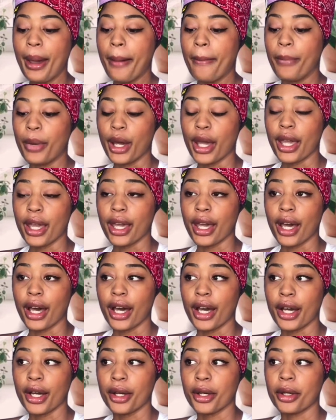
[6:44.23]
But
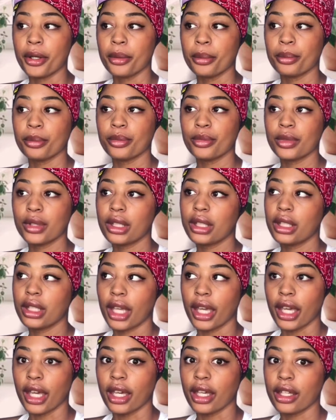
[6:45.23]

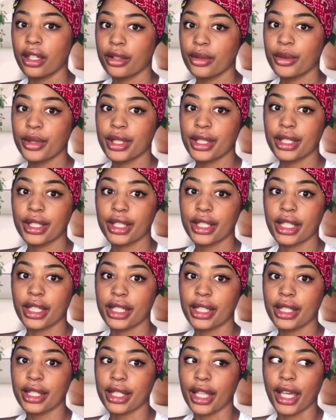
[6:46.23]
yeah, it was
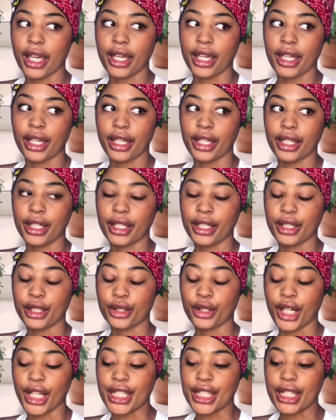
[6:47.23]
just like
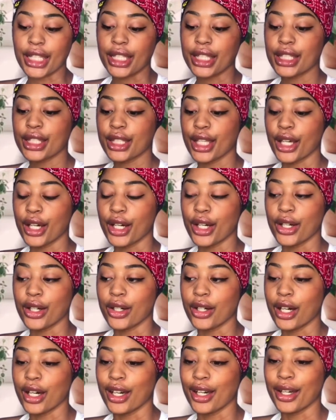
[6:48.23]
crazy.
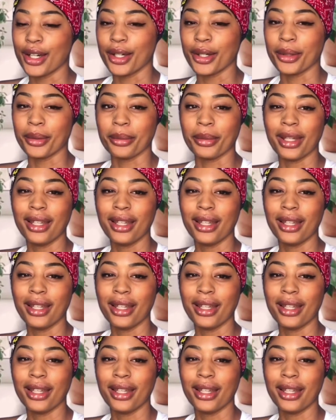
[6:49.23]
So